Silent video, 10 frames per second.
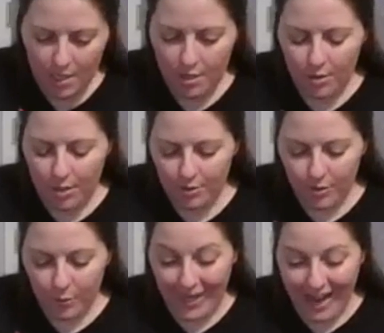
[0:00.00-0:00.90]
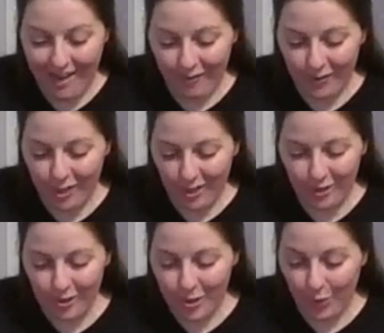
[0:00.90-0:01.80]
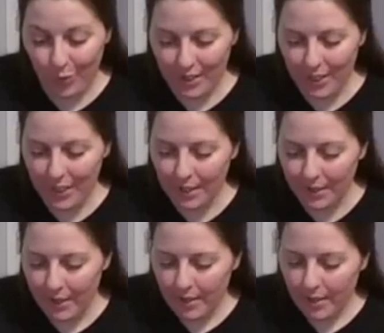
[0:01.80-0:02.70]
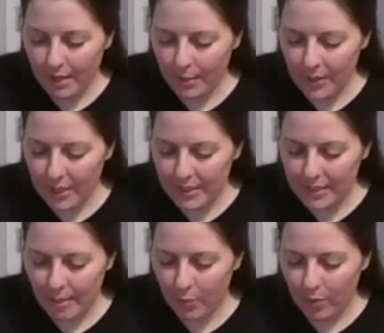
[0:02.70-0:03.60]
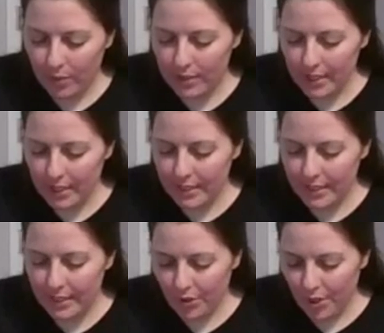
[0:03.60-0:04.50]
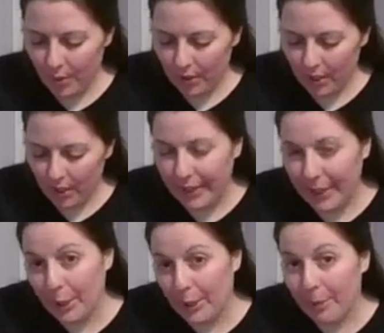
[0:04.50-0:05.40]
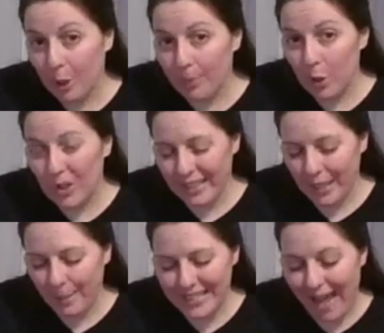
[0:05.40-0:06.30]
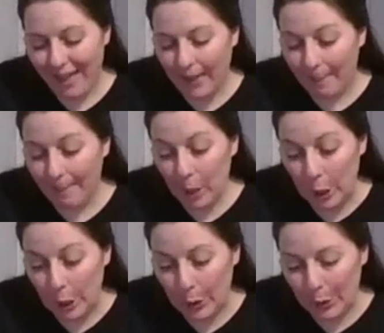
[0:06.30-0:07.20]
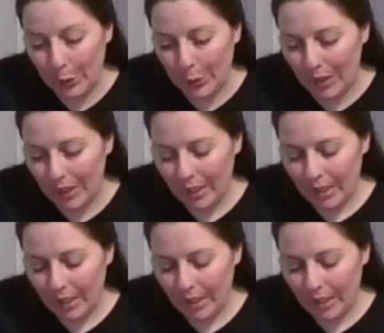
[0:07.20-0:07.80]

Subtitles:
You can use whatever colors you wanted. The example ones that I did yesterday were like a lighter purple and like a metallic blue.